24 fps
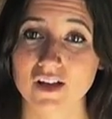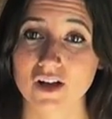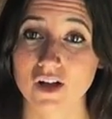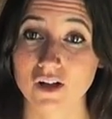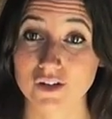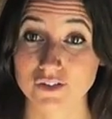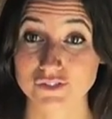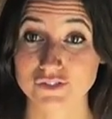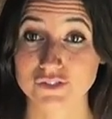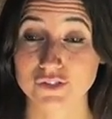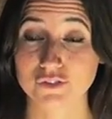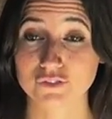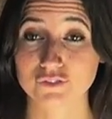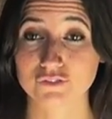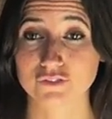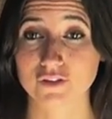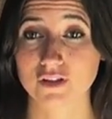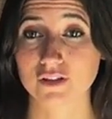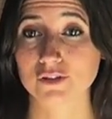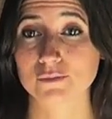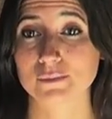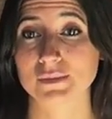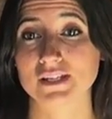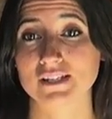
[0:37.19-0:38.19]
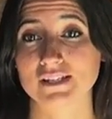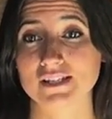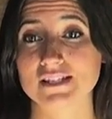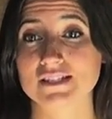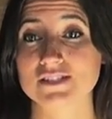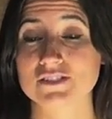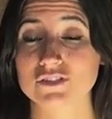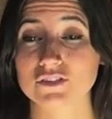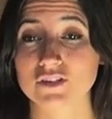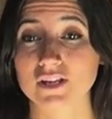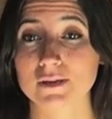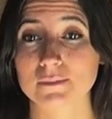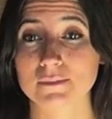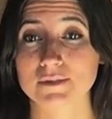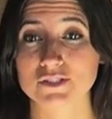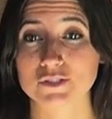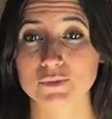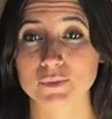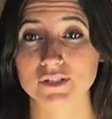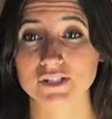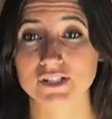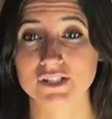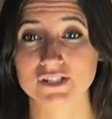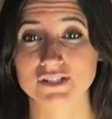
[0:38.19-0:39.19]
Also, follow me on Instagram and
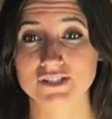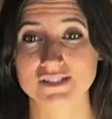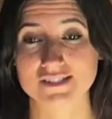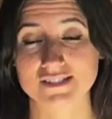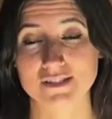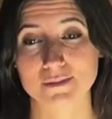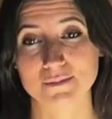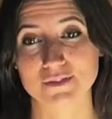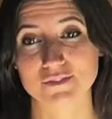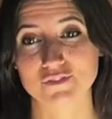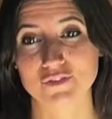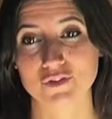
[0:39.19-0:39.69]
Twitter to send me